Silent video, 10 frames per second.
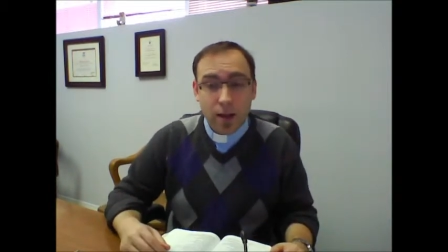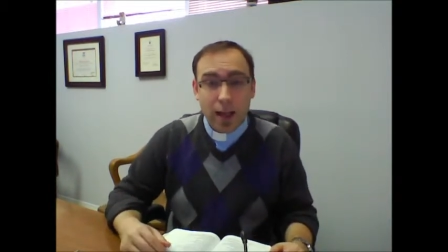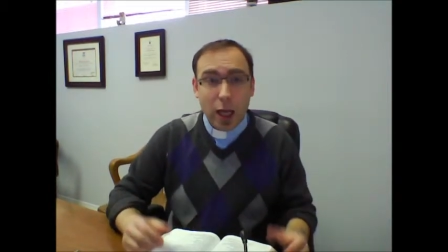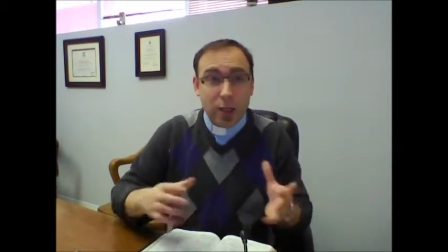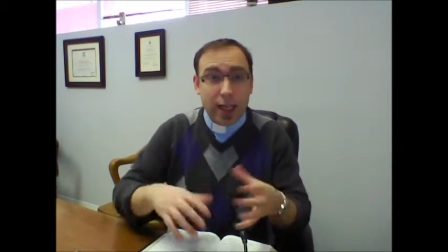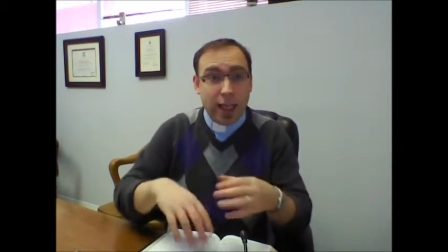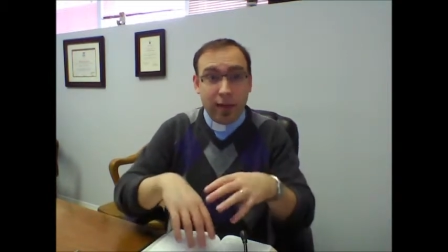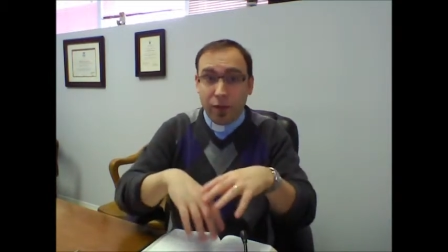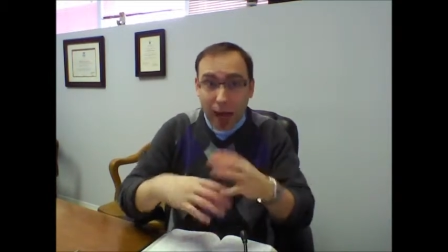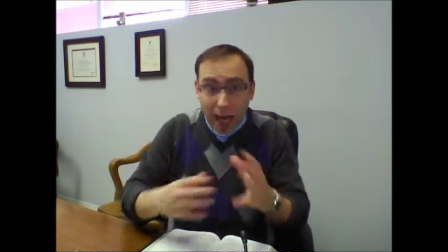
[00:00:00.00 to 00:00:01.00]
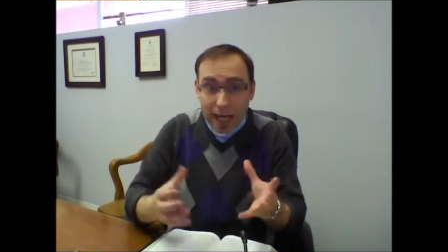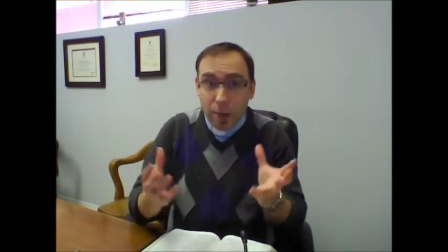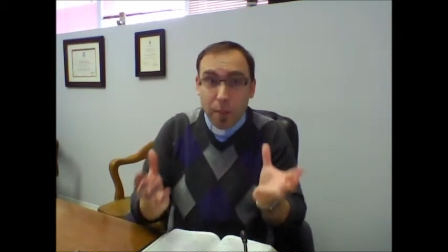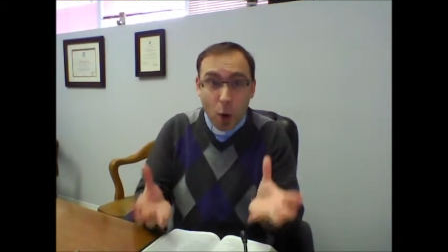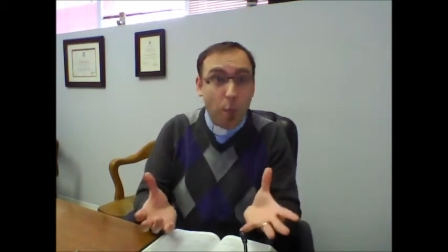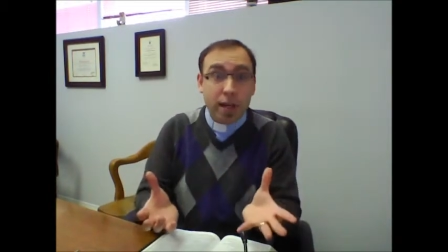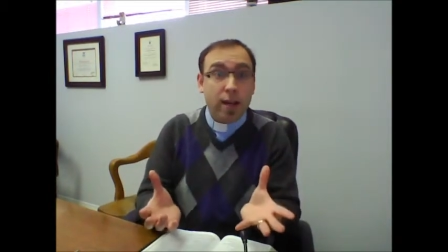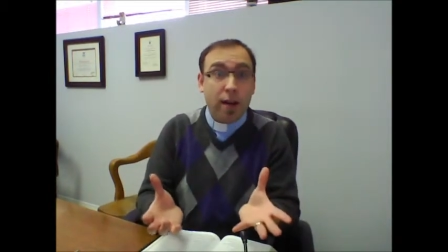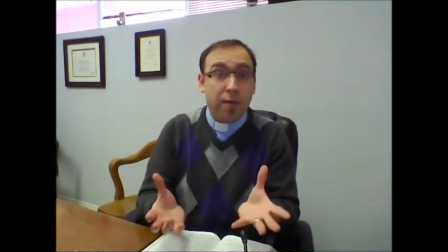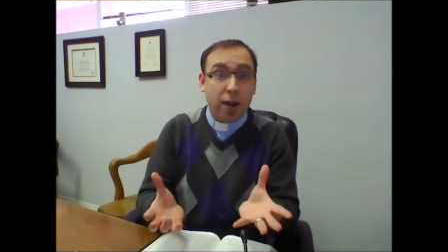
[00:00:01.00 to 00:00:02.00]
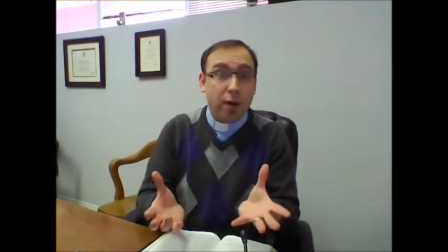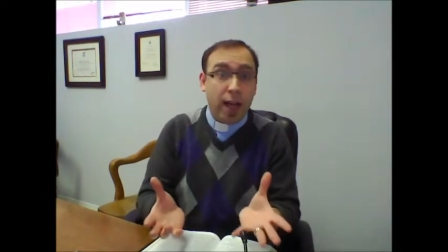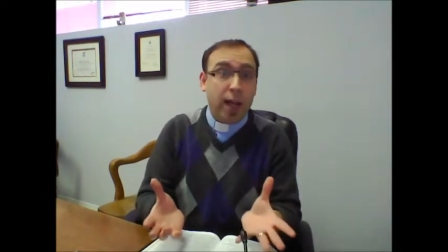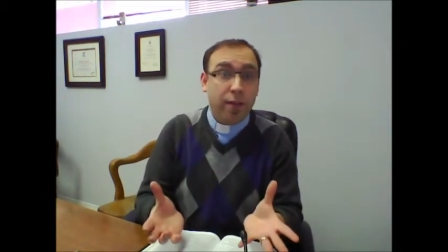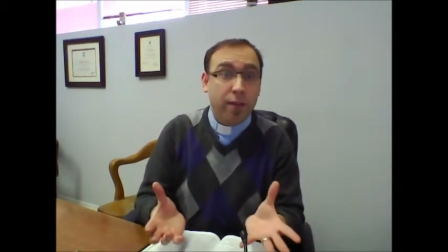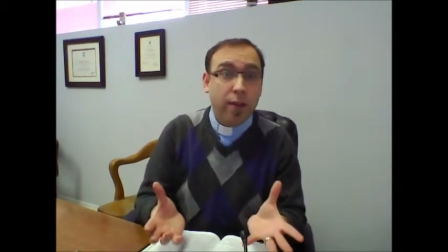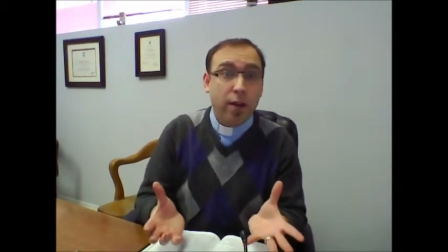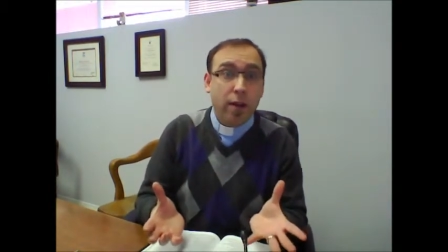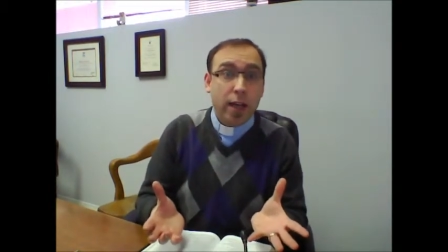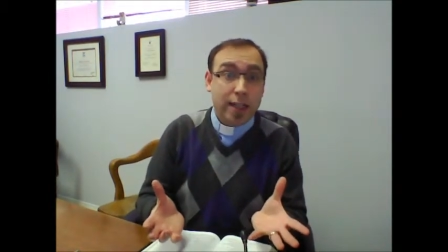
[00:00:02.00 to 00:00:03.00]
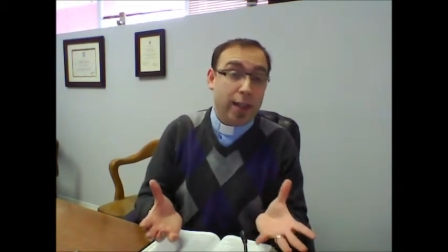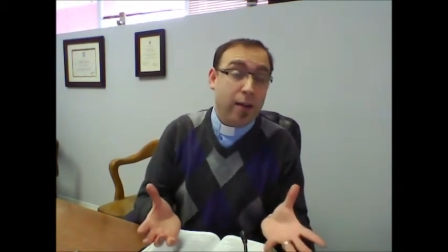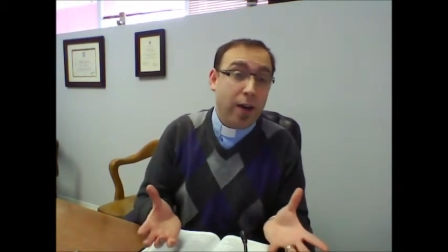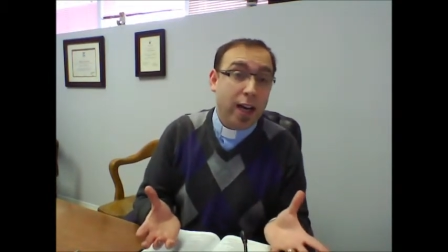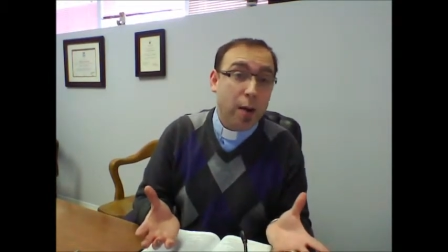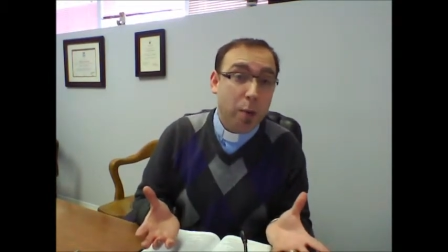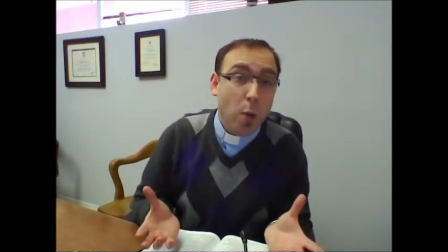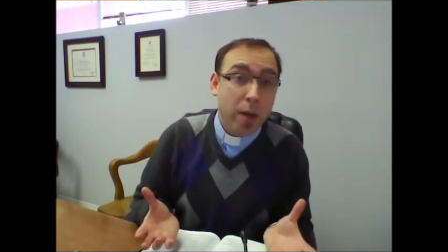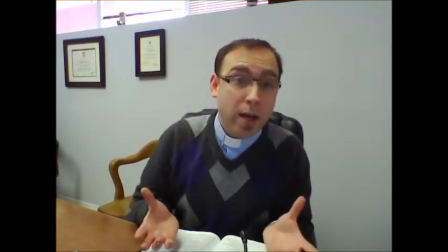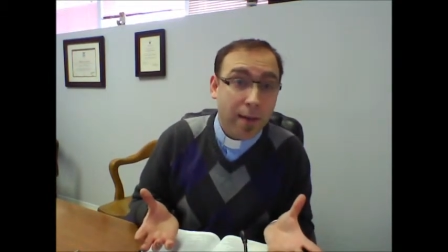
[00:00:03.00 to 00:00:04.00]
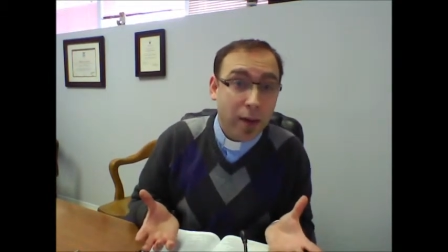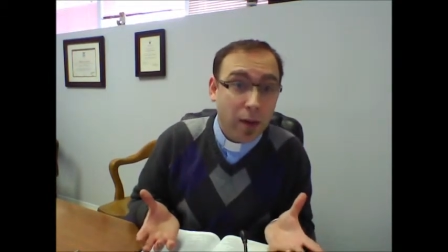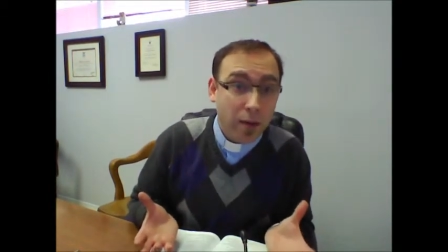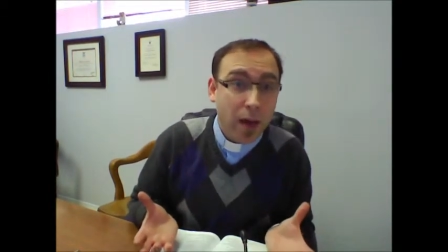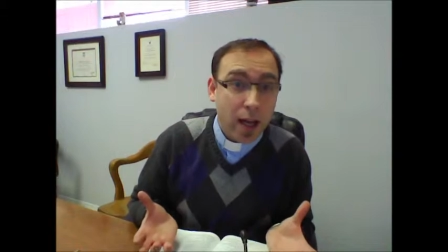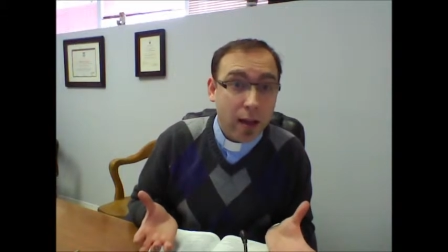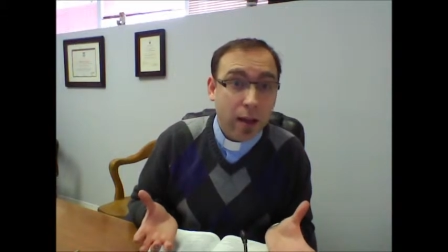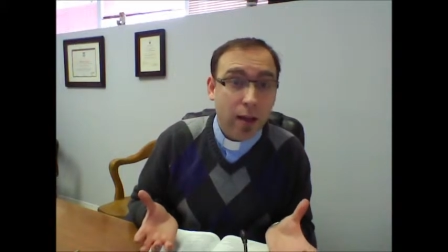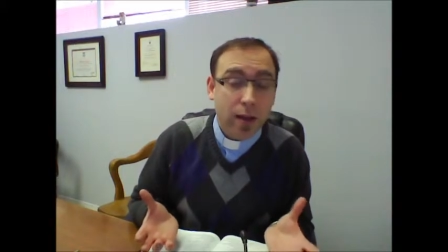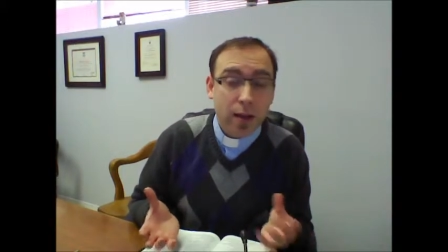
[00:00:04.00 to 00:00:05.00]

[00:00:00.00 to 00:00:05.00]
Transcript: It was the defining moment of their life, it's the defining moment of their faith.